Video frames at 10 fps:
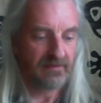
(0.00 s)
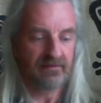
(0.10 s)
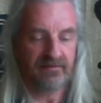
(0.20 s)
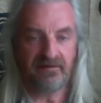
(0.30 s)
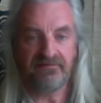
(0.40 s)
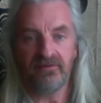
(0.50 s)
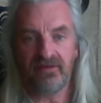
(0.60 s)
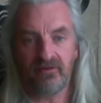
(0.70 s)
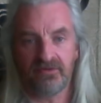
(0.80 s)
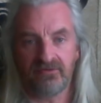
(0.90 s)
They feel they've
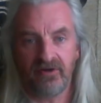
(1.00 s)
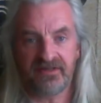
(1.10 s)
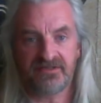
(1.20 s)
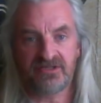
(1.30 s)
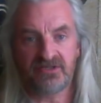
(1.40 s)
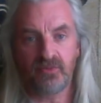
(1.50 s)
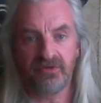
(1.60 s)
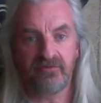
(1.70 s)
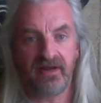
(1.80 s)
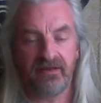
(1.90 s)
got the right to swan
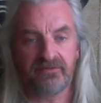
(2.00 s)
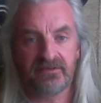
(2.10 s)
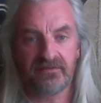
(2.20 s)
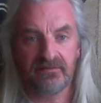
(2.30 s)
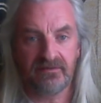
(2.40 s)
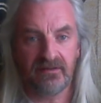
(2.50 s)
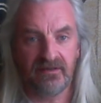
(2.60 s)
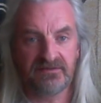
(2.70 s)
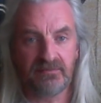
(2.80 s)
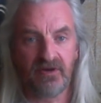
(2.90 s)
around,
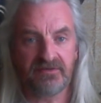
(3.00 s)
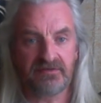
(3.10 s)
demanding